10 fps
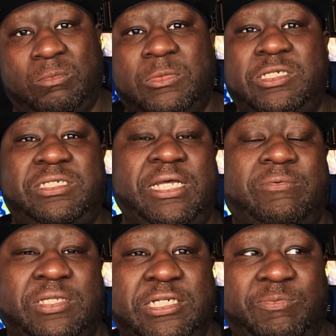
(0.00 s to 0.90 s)
stick
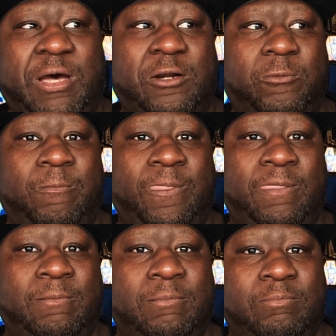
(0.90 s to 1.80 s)
with this model,
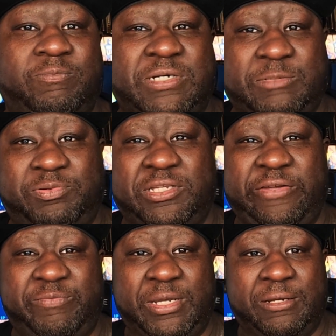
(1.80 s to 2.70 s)
because
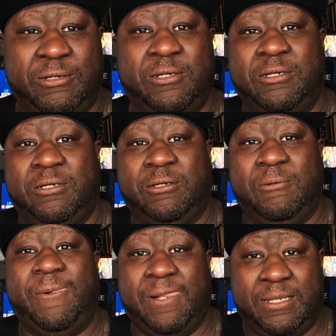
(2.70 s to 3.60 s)
believe me,
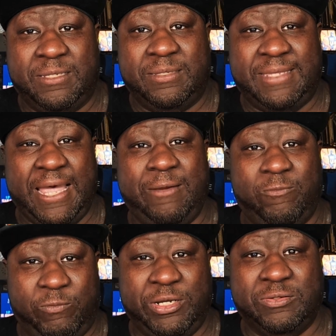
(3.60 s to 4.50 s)
that
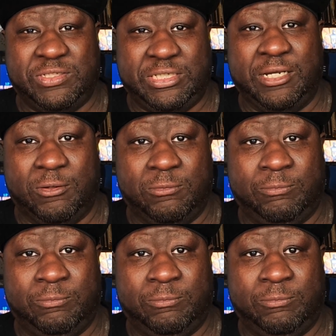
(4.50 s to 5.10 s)
will sell.